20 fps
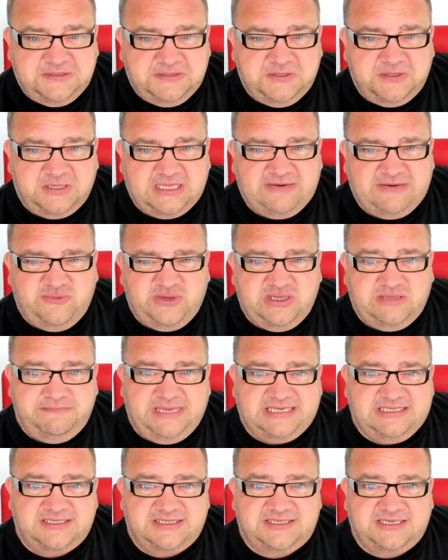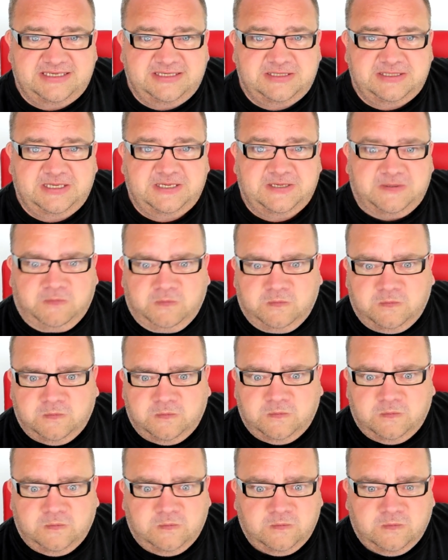you know, like real menacing and that.
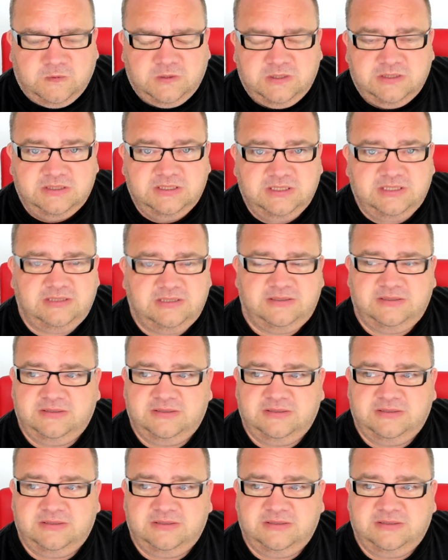Yeah.